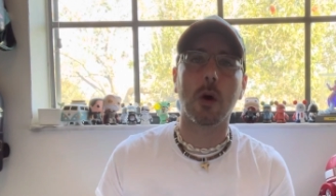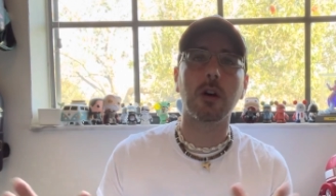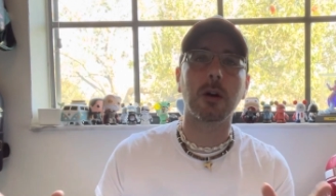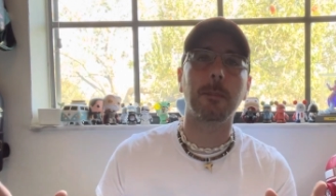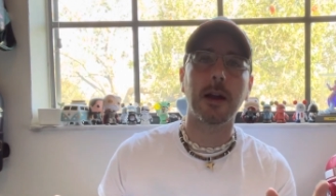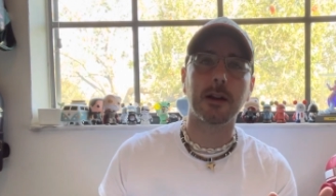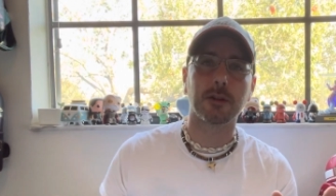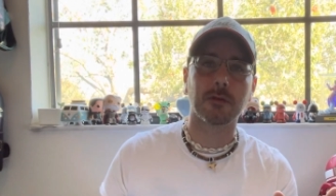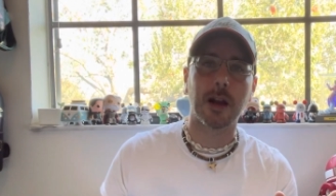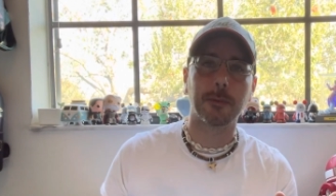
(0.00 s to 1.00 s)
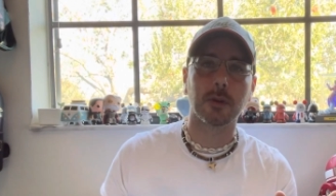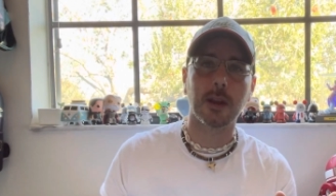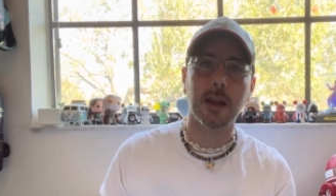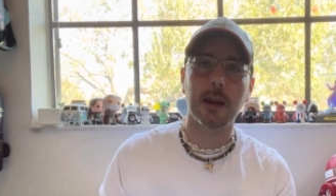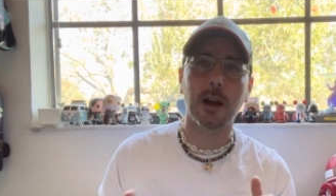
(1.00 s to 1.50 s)
Welcome back to Rob's
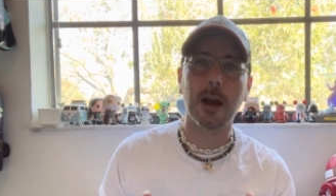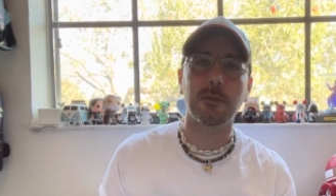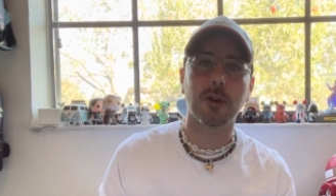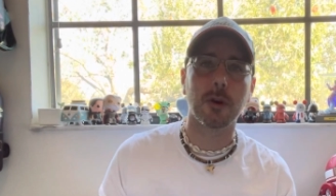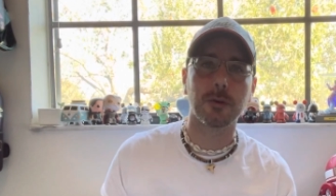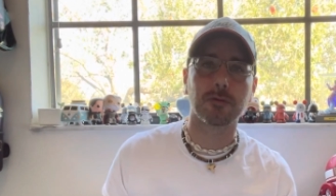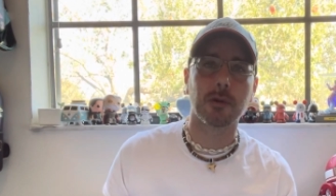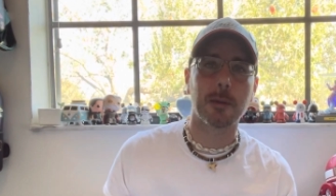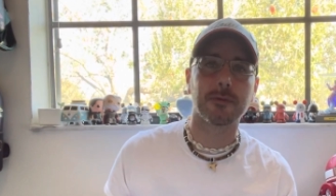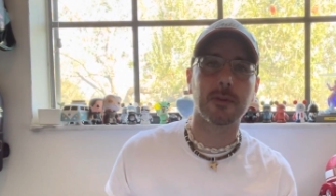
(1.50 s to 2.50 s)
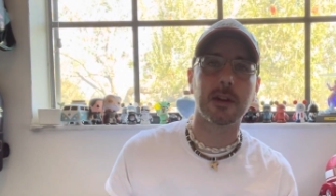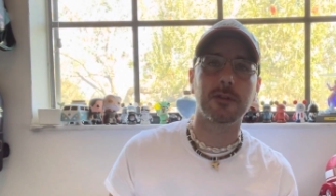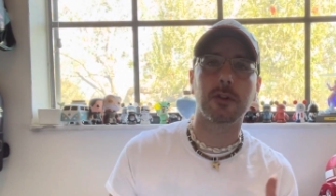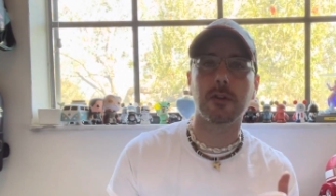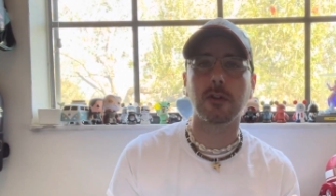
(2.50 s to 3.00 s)
Arcade. I'm your host, Rob French.